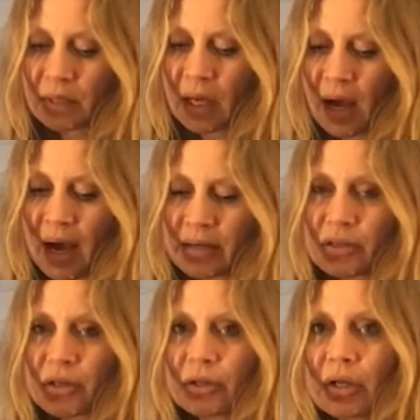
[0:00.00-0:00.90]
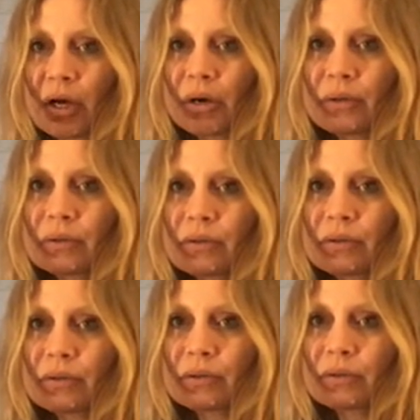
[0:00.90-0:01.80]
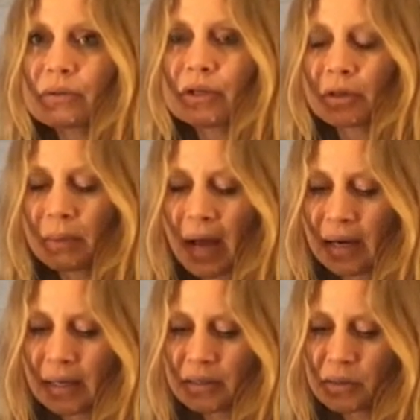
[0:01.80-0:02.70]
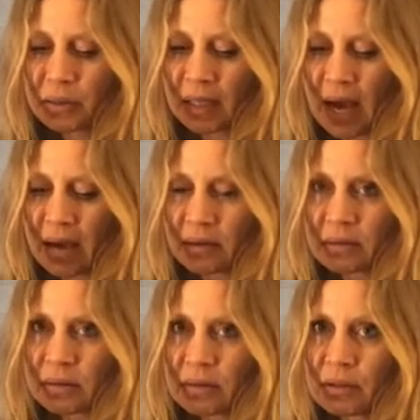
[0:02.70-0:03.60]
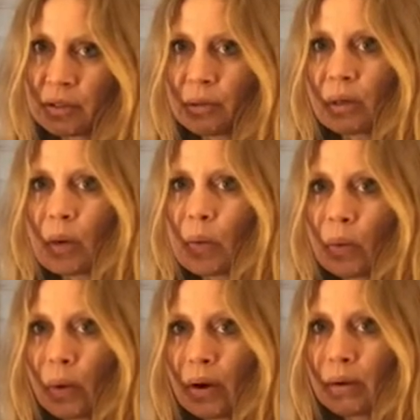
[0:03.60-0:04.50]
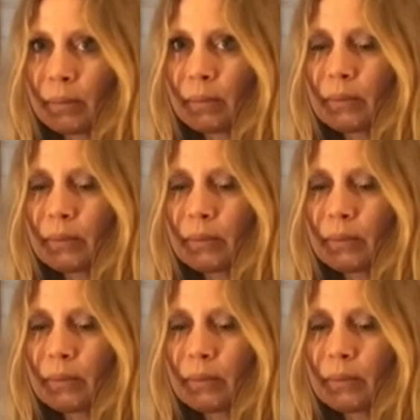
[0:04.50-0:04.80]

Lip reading: Eyes are closed, your body is relaxed, you are warm,